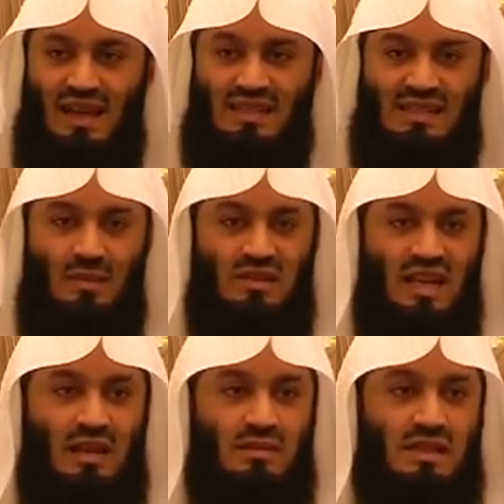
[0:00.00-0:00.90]
And
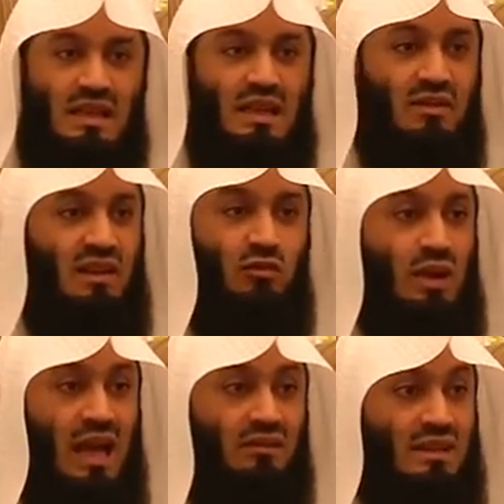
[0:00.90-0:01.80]
sometimes, even if
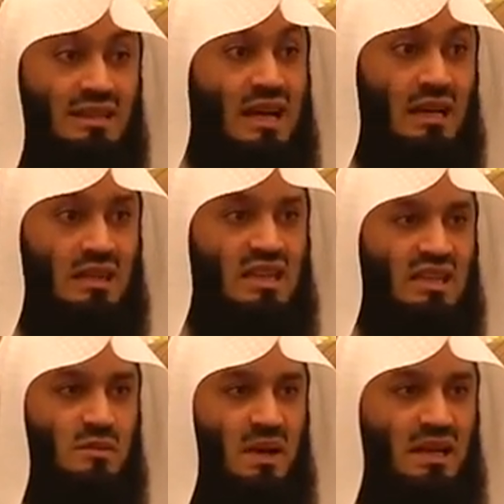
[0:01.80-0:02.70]
we haven't done
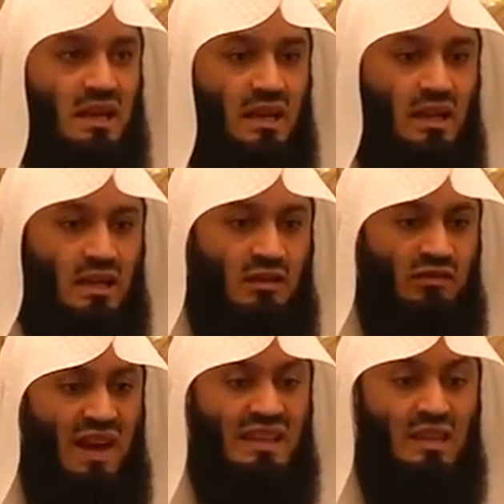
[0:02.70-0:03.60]
things, but the
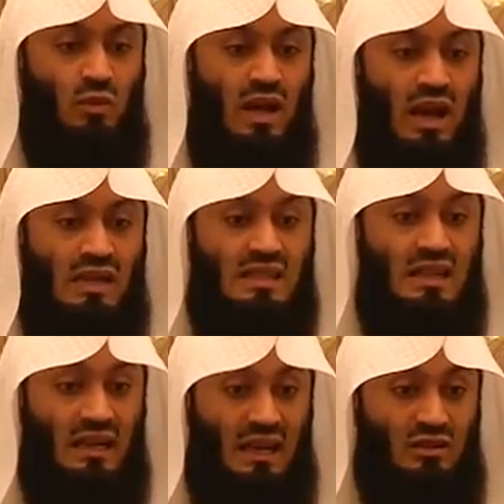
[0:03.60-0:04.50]
fact that we are
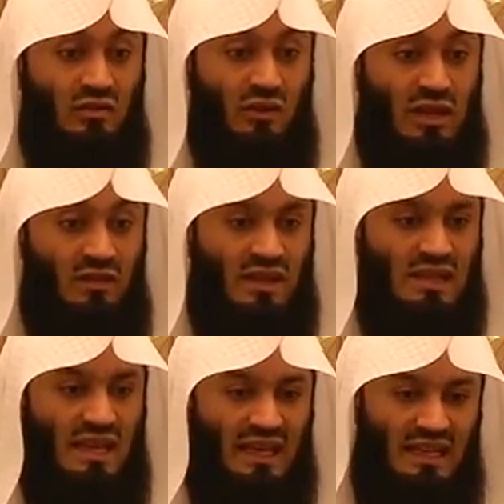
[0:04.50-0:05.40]
asking Allah to forgive
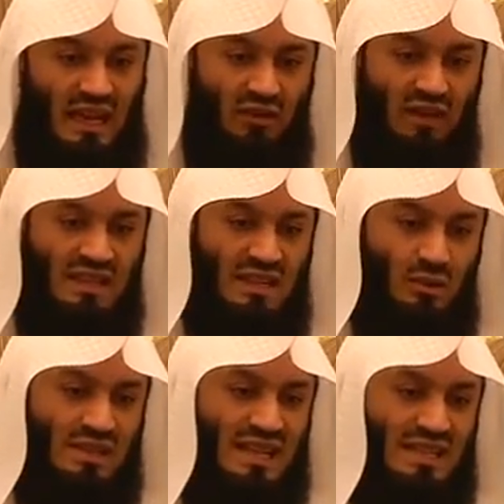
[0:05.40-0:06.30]
us, it elevates
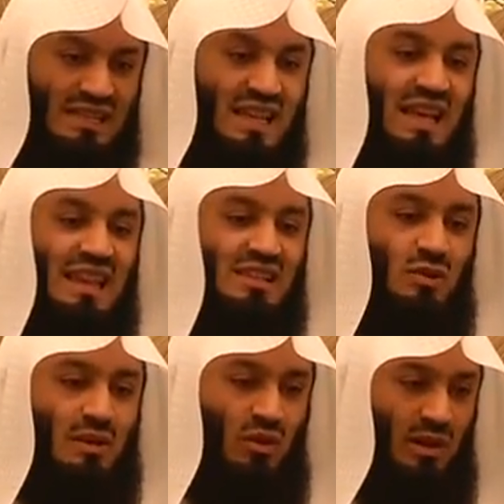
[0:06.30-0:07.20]
our status. That's
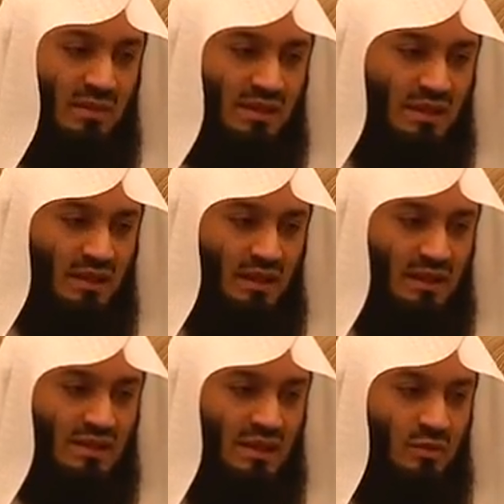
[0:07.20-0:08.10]
why Muhammad
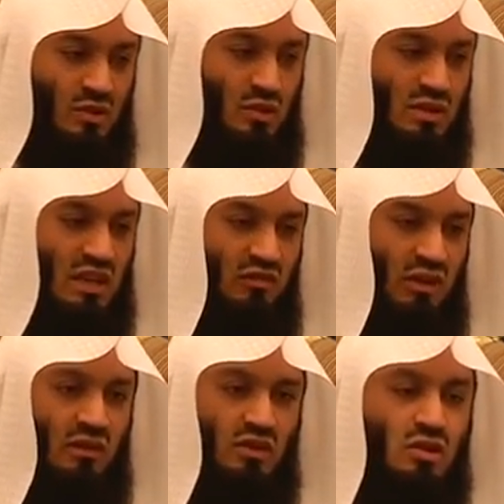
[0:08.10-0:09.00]
used to seek
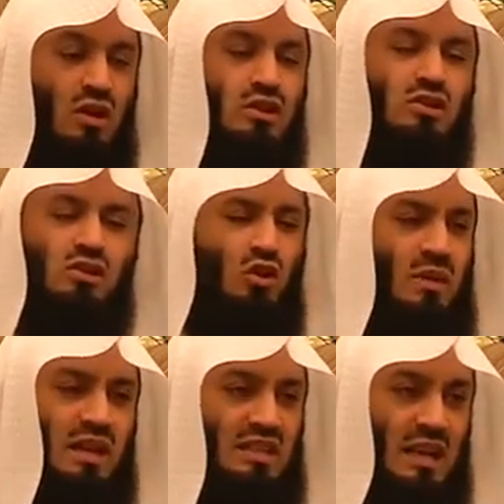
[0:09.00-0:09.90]
forgiveness so
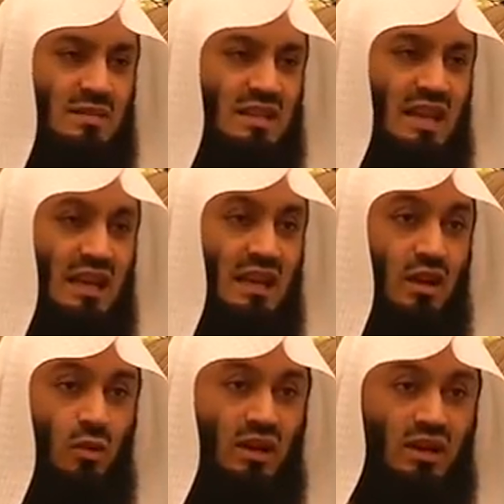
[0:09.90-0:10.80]
many times a day.
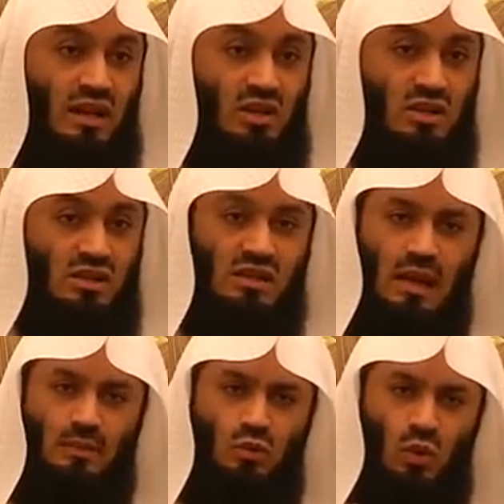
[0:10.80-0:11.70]
One narration says
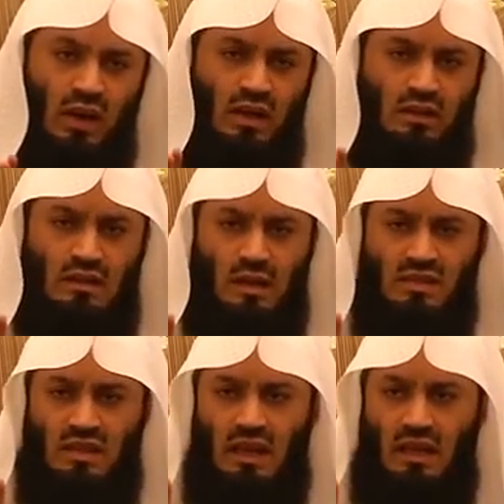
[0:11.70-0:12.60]
up to 100
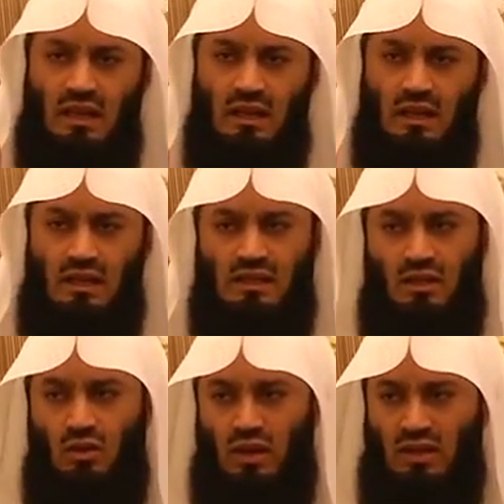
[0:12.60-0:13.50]
times a day. And it's
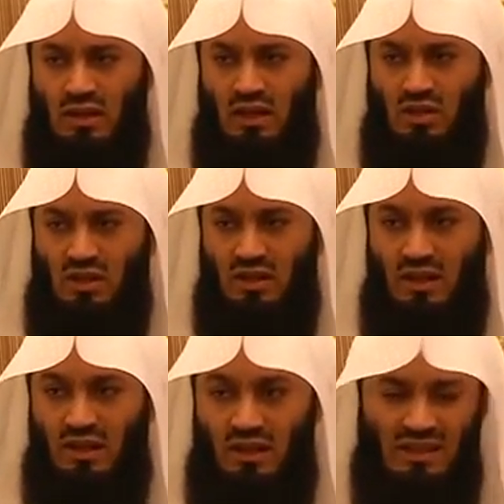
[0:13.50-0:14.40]
a correct narration.
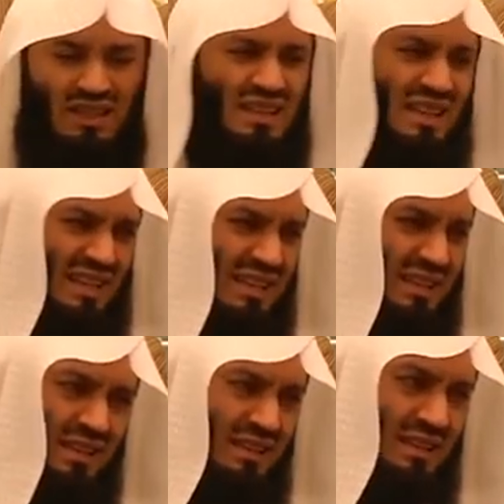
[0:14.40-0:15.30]
Did he need
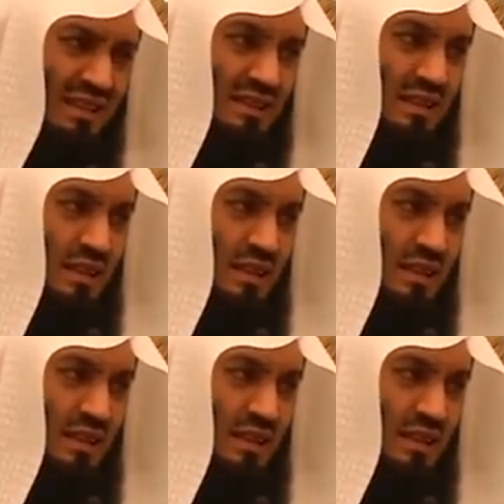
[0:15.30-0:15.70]
it? He didn't.